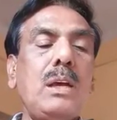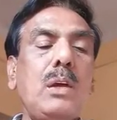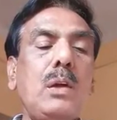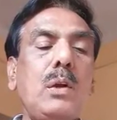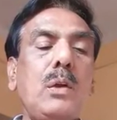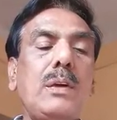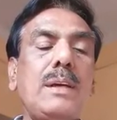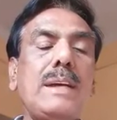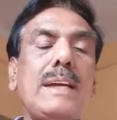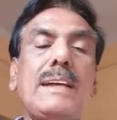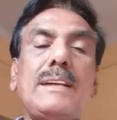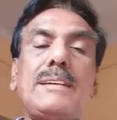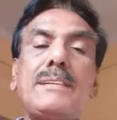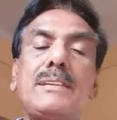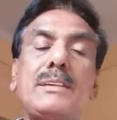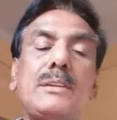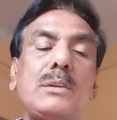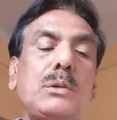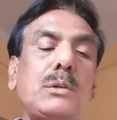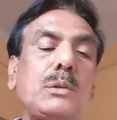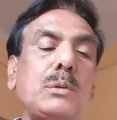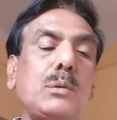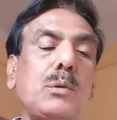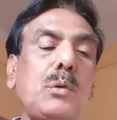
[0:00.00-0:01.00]
Okay, a
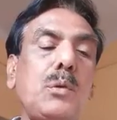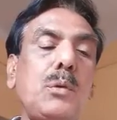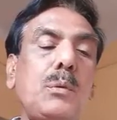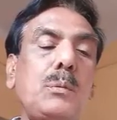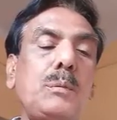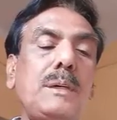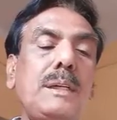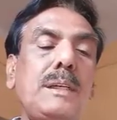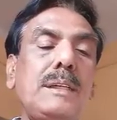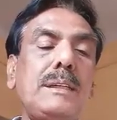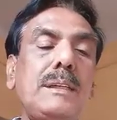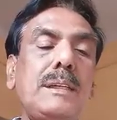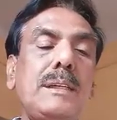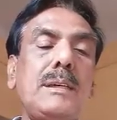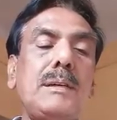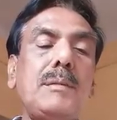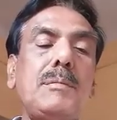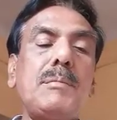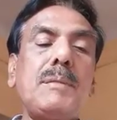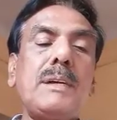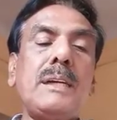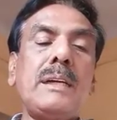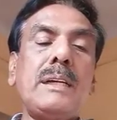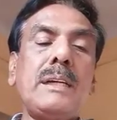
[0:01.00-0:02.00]
stethoscope is a
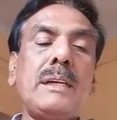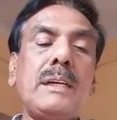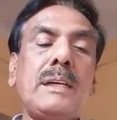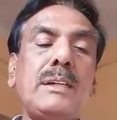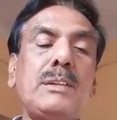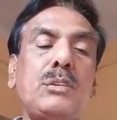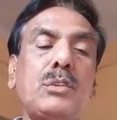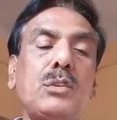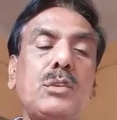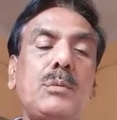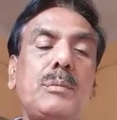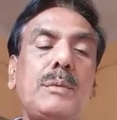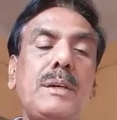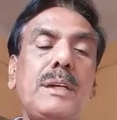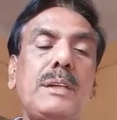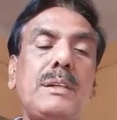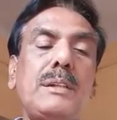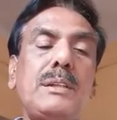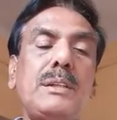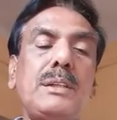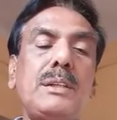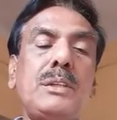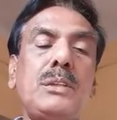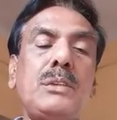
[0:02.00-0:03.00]
medical
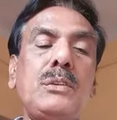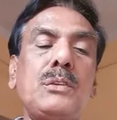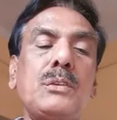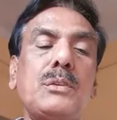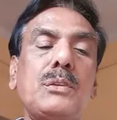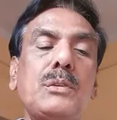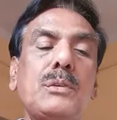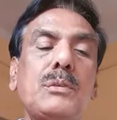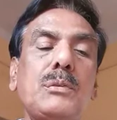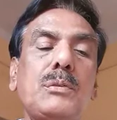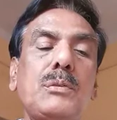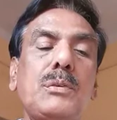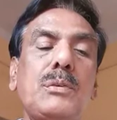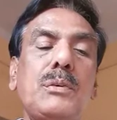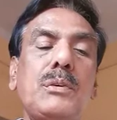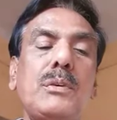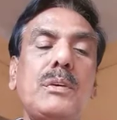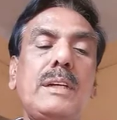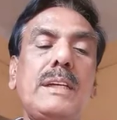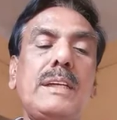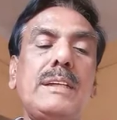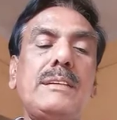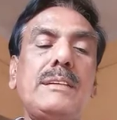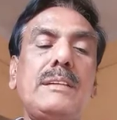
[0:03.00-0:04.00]
instrument used for
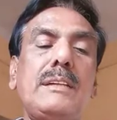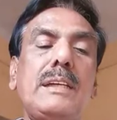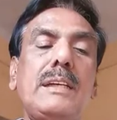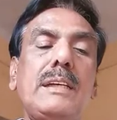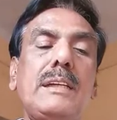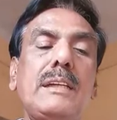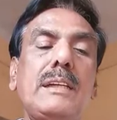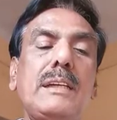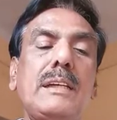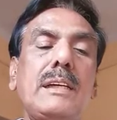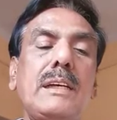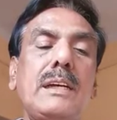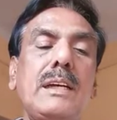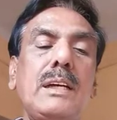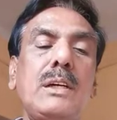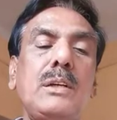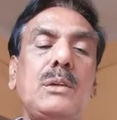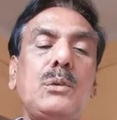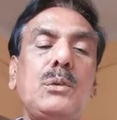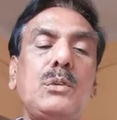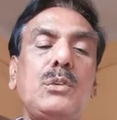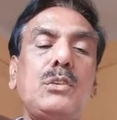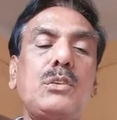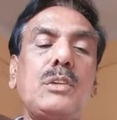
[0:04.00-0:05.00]
listening
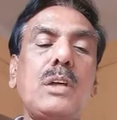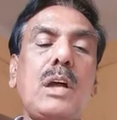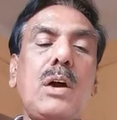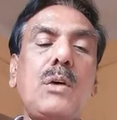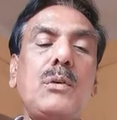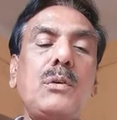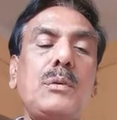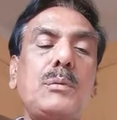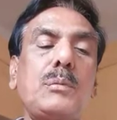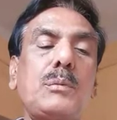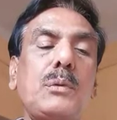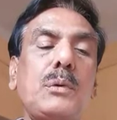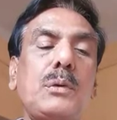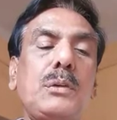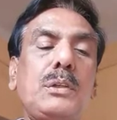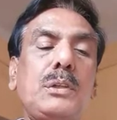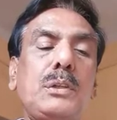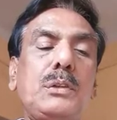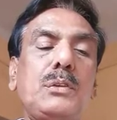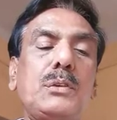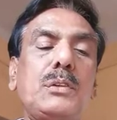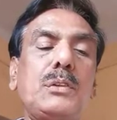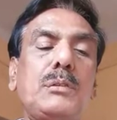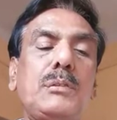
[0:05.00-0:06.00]
to sound
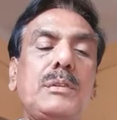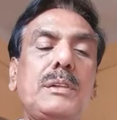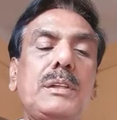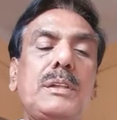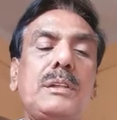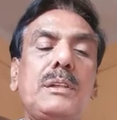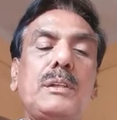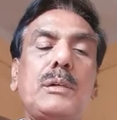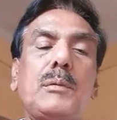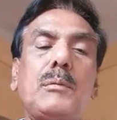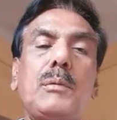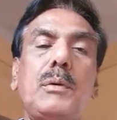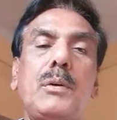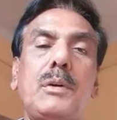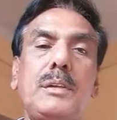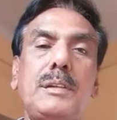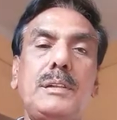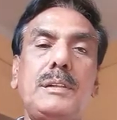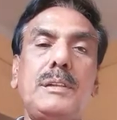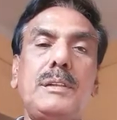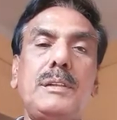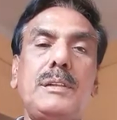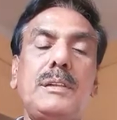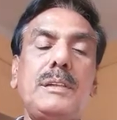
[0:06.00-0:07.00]
produced within the
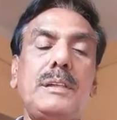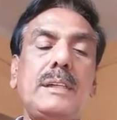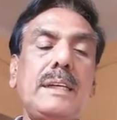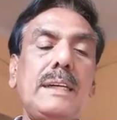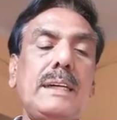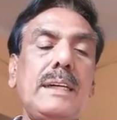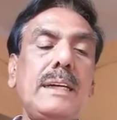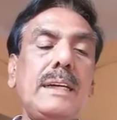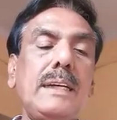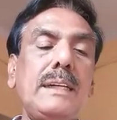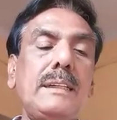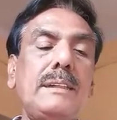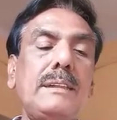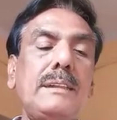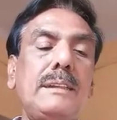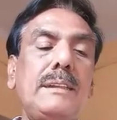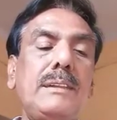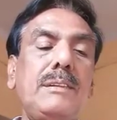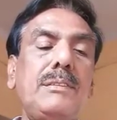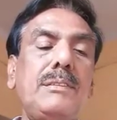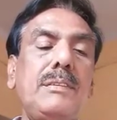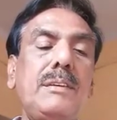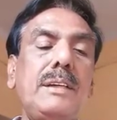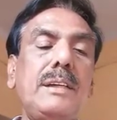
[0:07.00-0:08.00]
body,
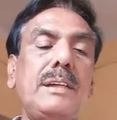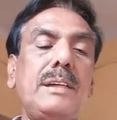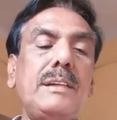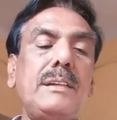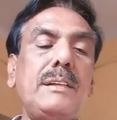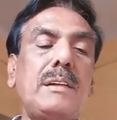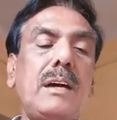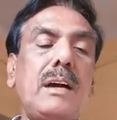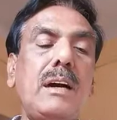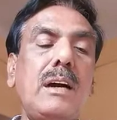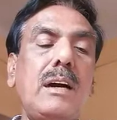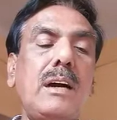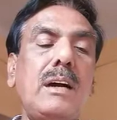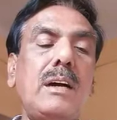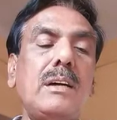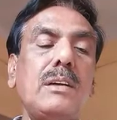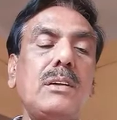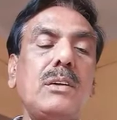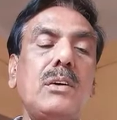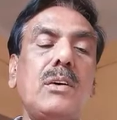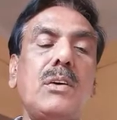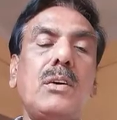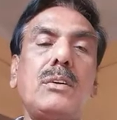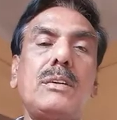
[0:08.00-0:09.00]
chiefly in the
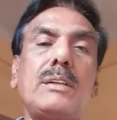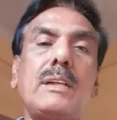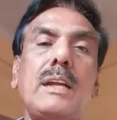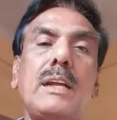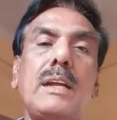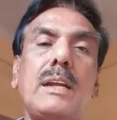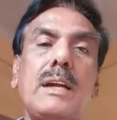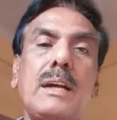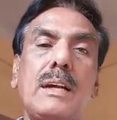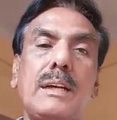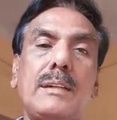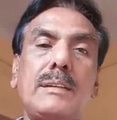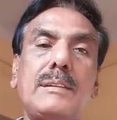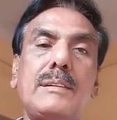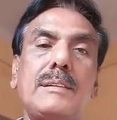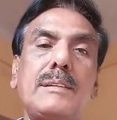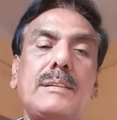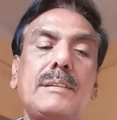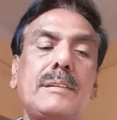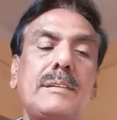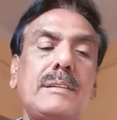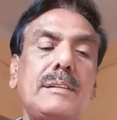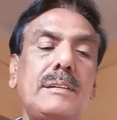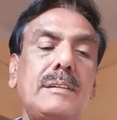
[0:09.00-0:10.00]
heart or the
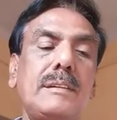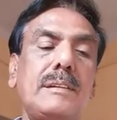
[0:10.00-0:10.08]
lungs.